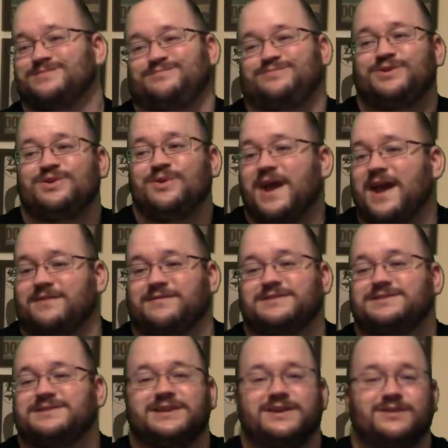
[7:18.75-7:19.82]
you haven't
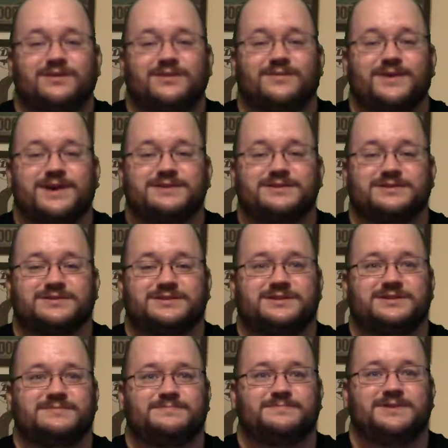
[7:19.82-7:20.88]
seen her wrestle.
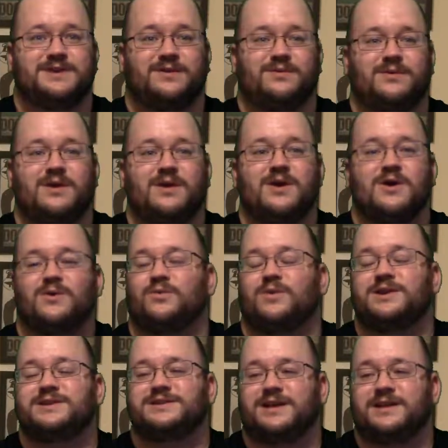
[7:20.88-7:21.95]
She's done
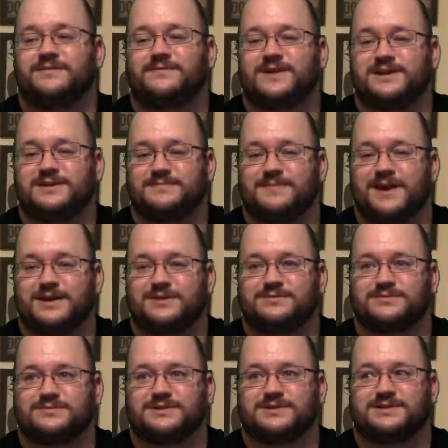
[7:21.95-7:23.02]
one televised match,
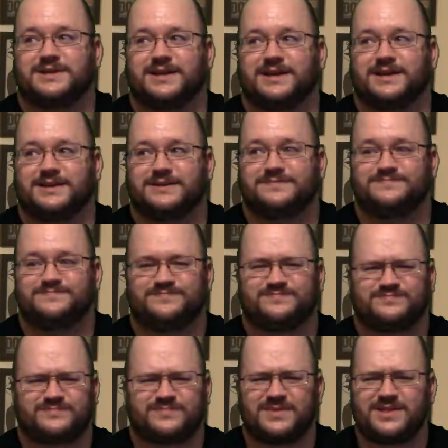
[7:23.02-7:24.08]
which was I
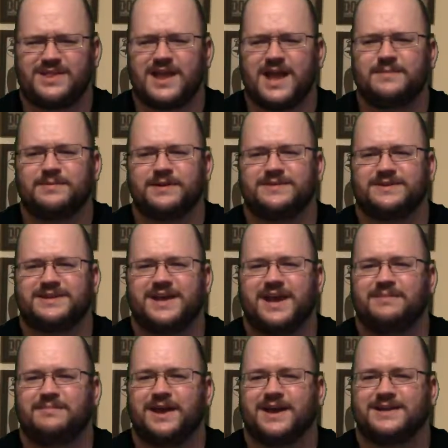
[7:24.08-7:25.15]
believe a
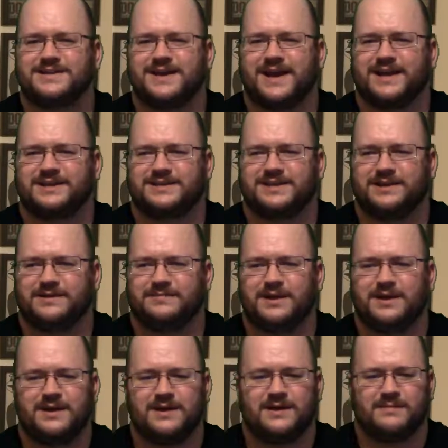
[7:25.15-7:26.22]
10-man tag team
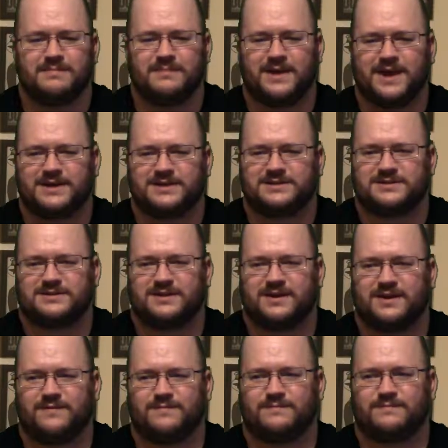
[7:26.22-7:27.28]
match,
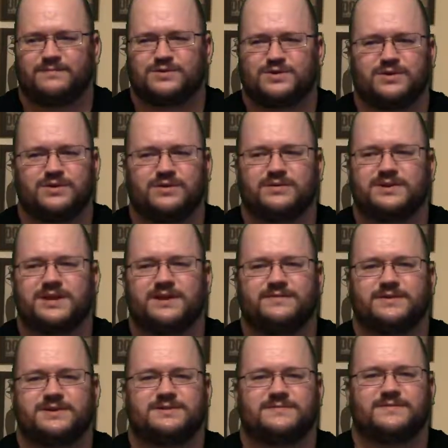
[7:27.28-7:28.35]
Total
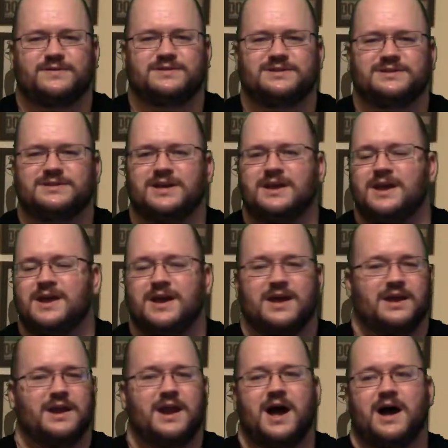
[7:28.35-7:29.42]
Divas versus
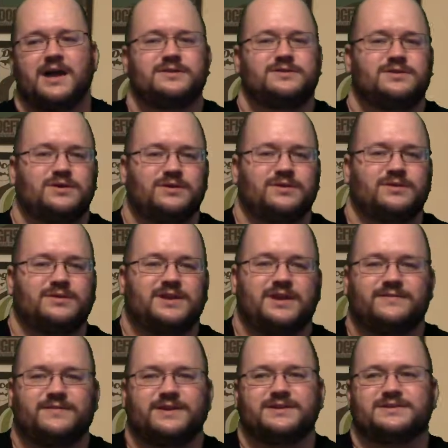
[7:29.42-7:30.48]
non-Total
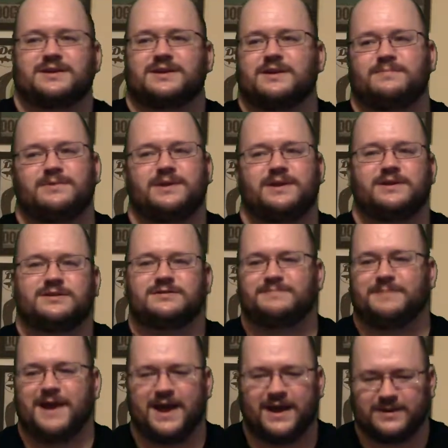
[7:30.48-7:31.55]
Divas, a couple years
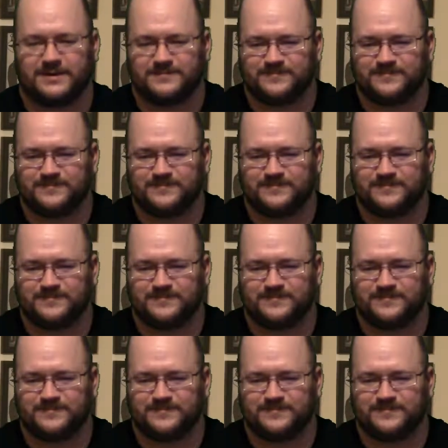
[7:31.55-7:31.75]
back.